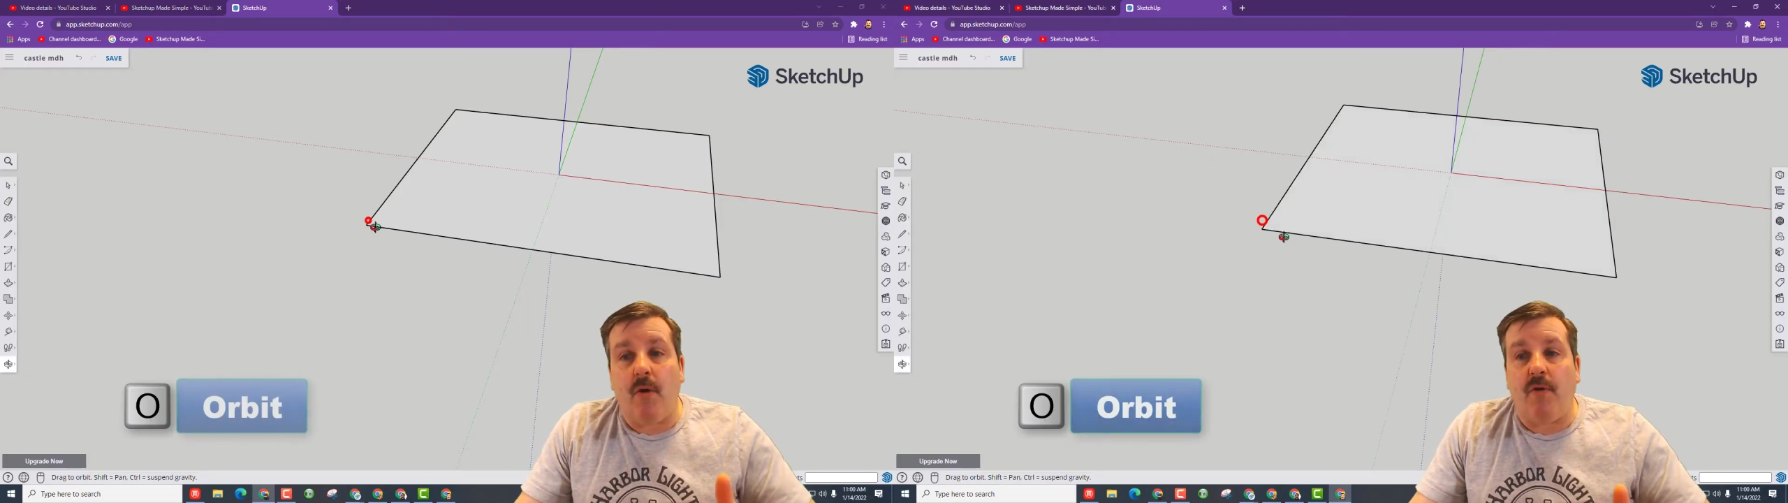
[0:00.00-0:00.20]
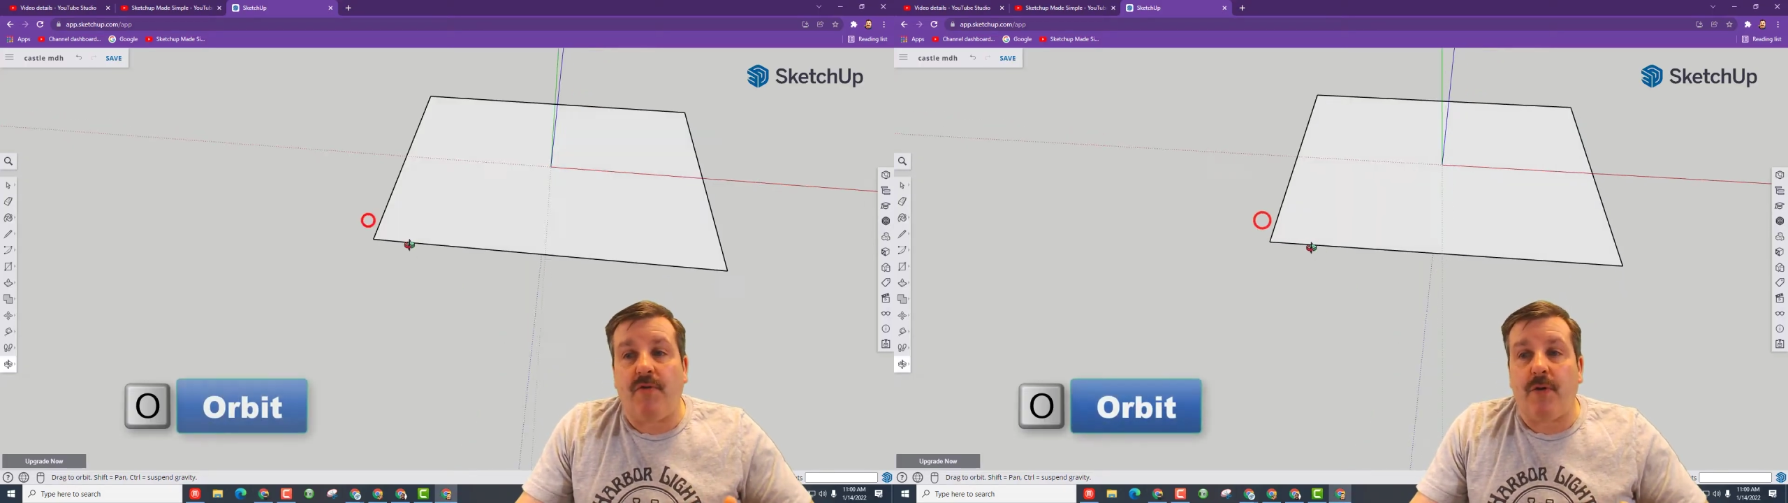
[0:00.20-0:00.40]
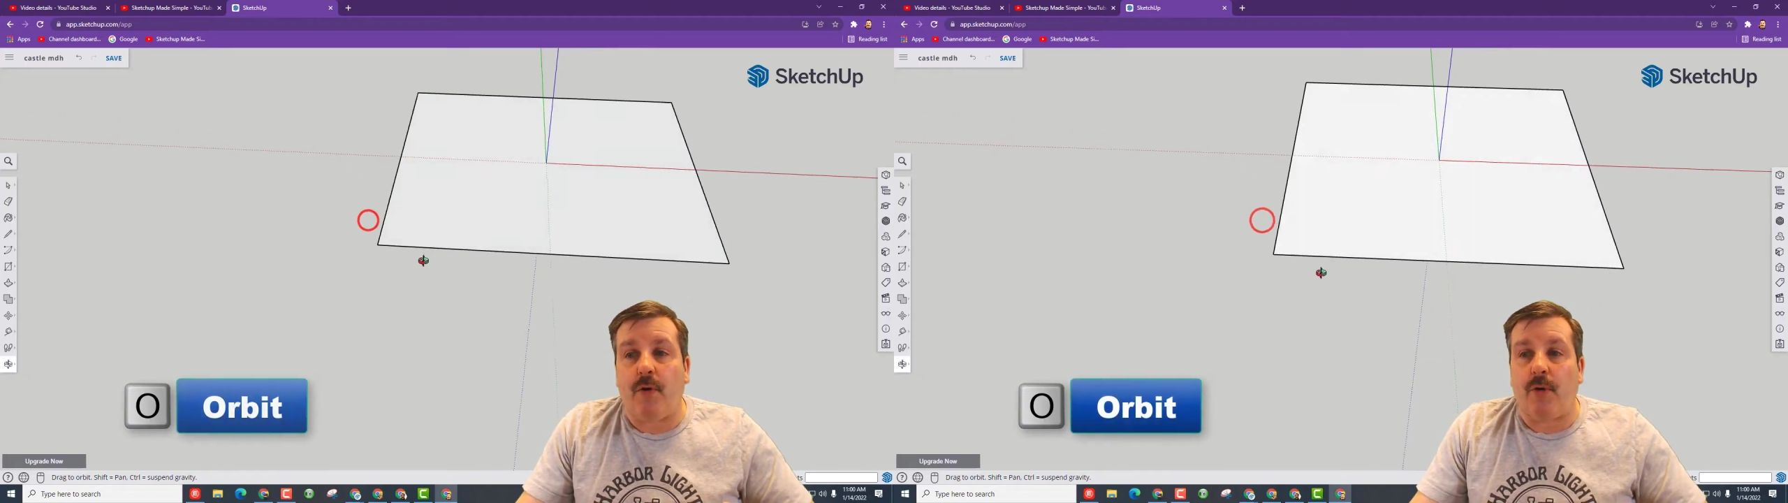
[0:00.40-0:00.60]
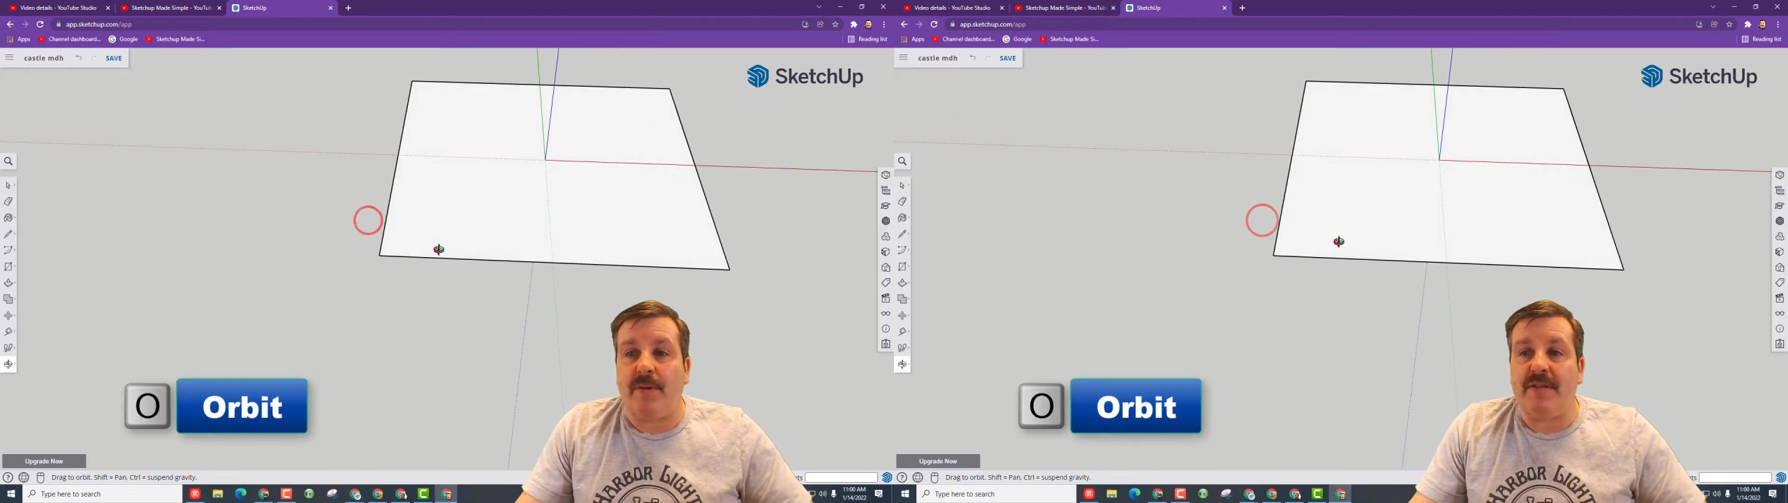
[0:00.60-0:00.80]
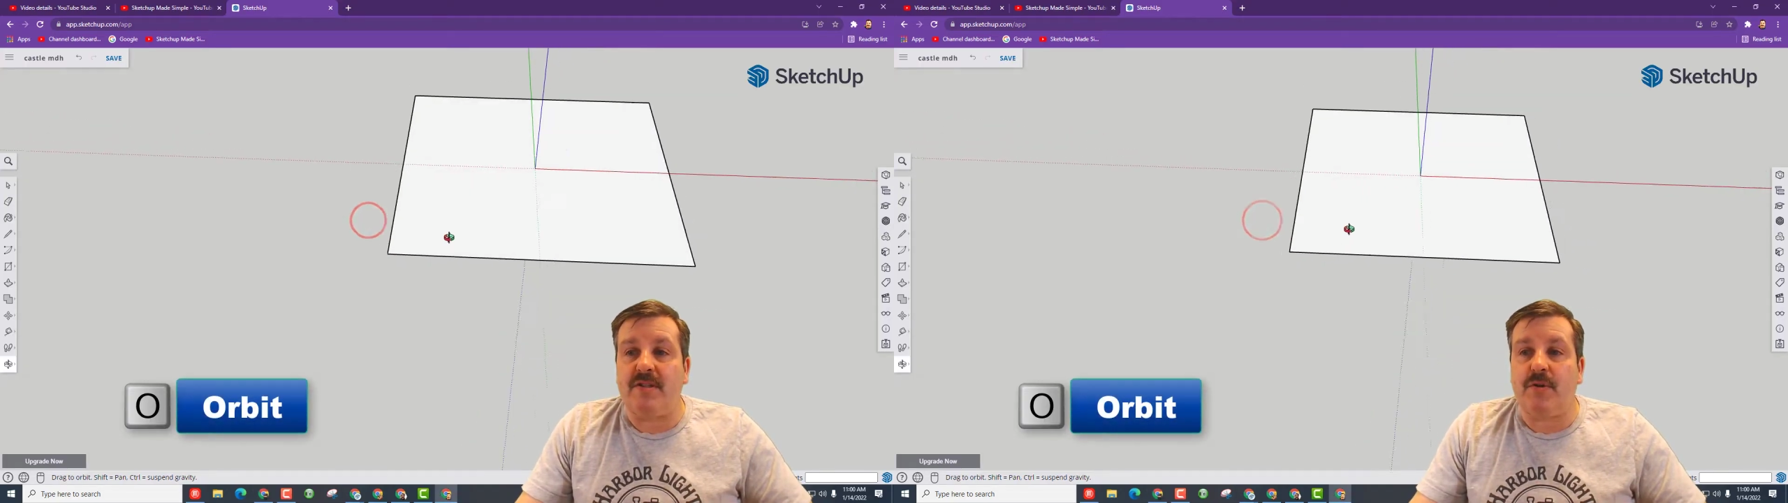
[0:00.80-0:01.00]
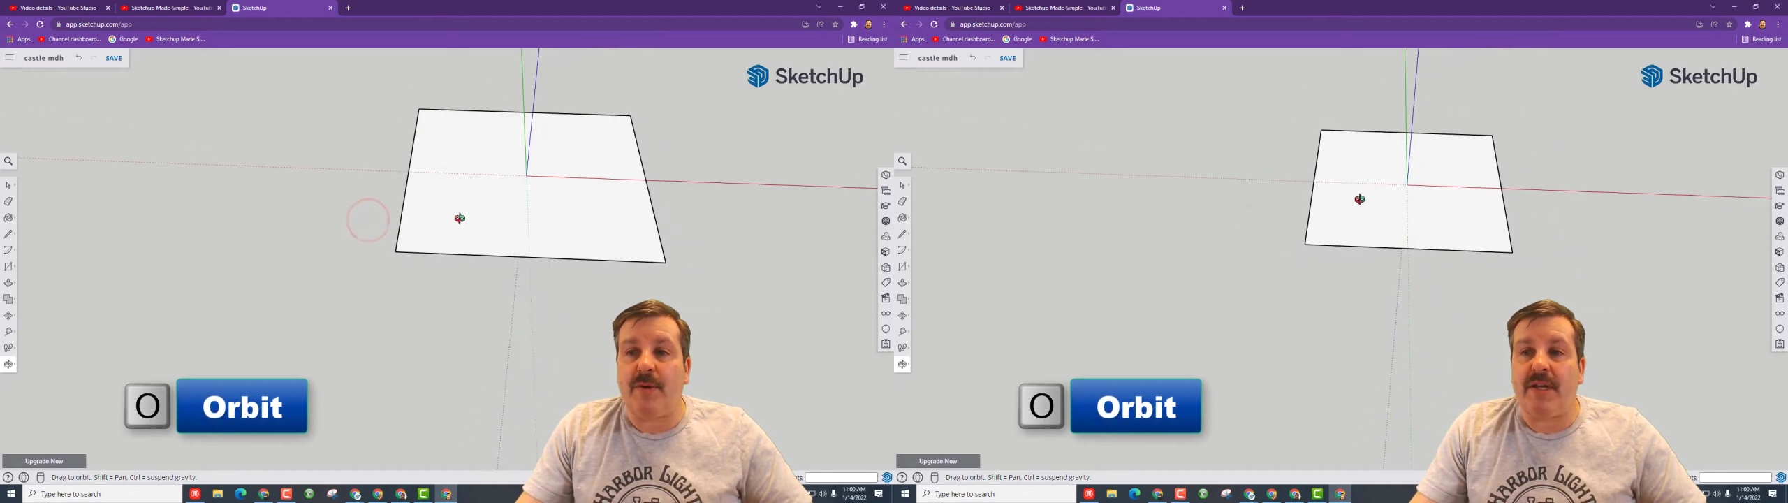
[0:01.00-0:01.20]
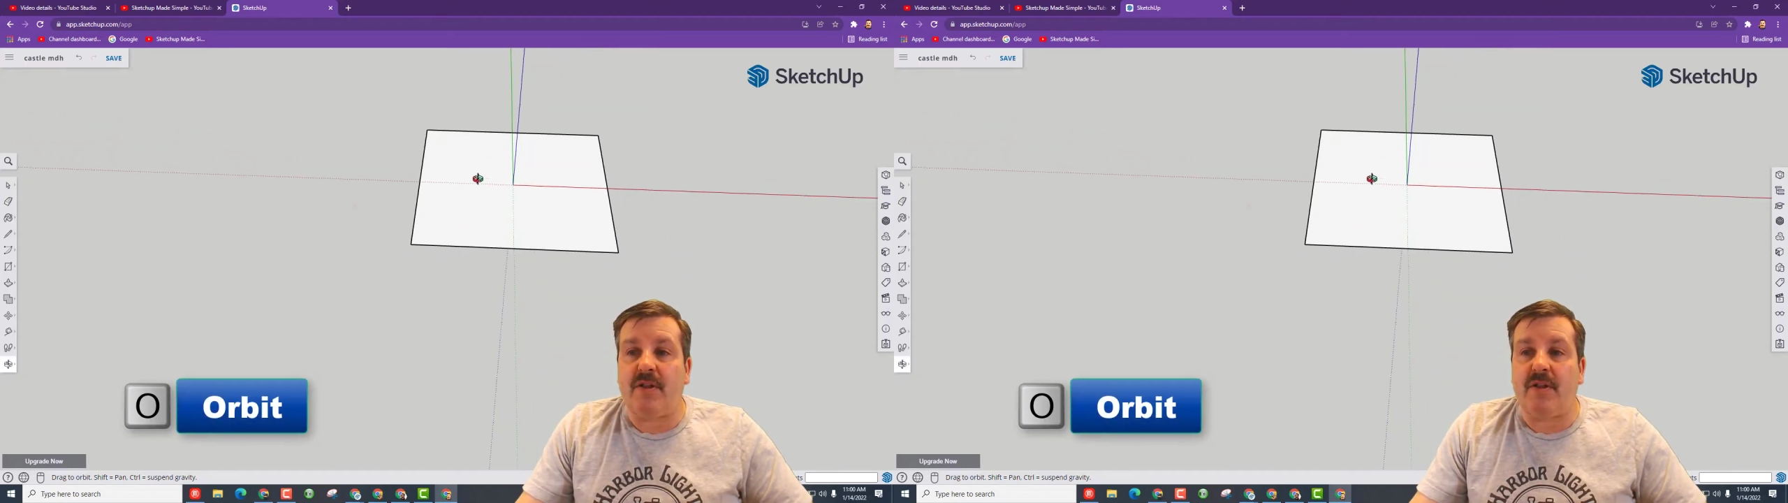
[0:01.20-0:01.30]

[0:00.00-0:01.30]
O for orbit so we